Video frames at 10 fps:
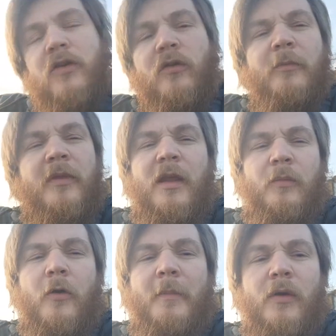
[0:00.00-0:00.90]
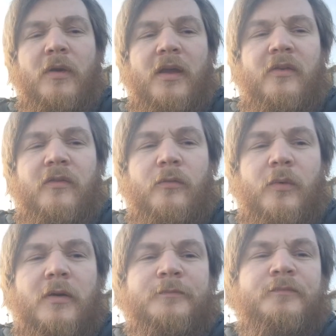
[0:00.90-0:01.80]
drive, but then we've got metal gears as
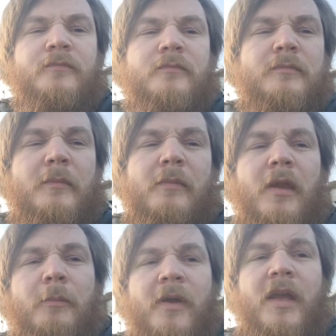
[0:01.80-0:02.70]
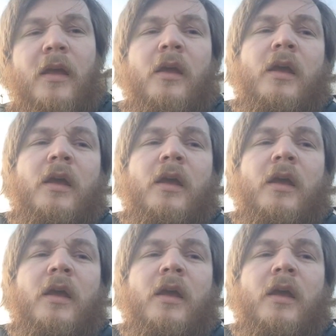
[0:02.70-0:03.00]
well but yeah